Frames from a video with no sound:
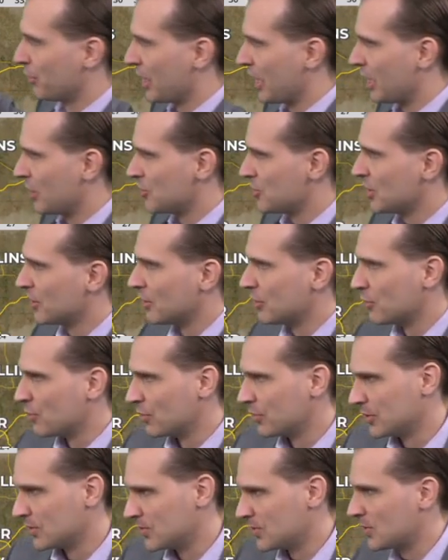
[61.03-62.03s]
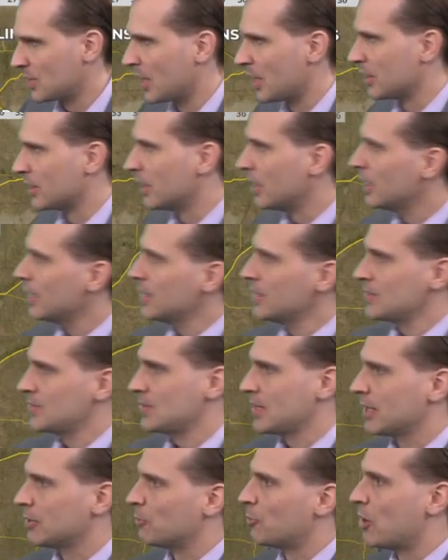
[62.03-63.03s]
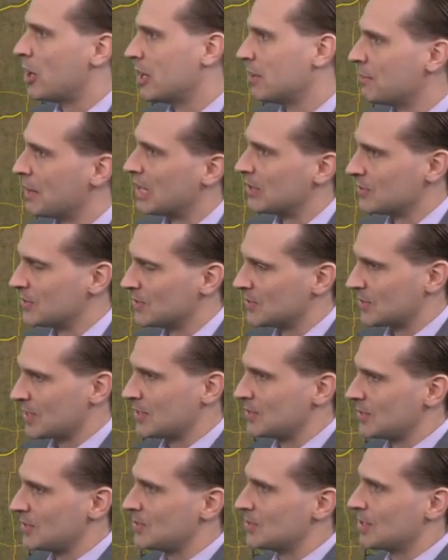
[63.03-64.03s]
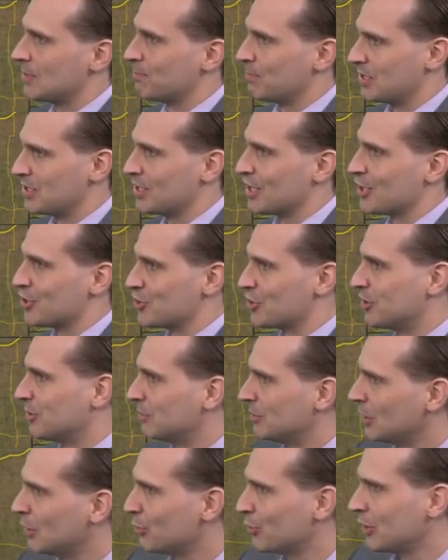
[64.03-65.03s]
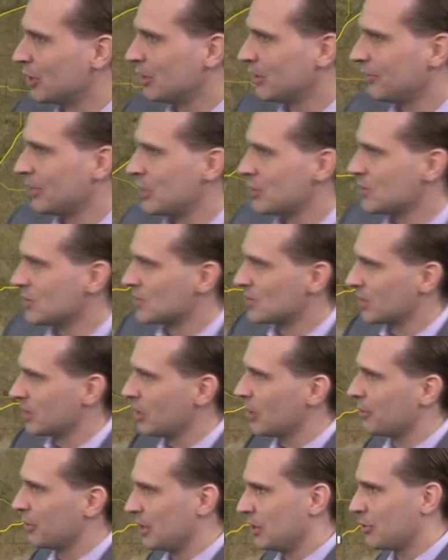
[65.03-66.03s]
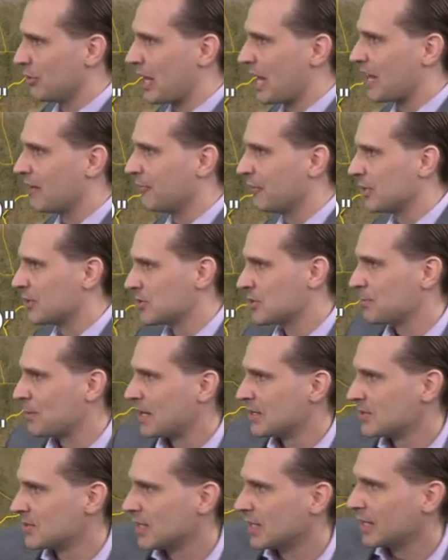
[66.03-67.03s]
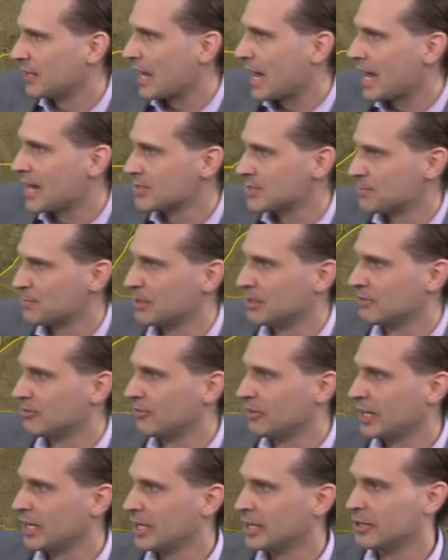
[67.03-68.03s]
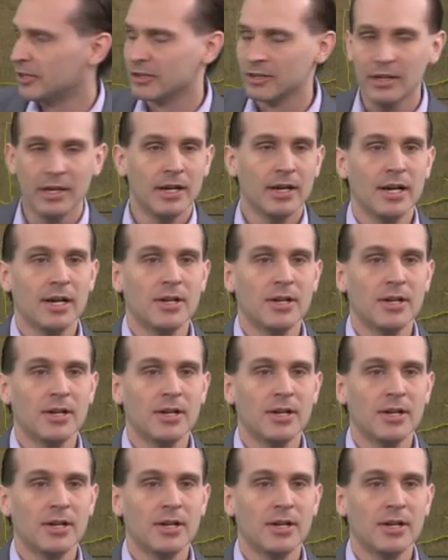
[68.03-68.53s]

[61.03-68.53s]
range and the northern San, San Juan Mountains, I see some potential. Lower elevations a coating to a half inch, spots like Aspen, Vail,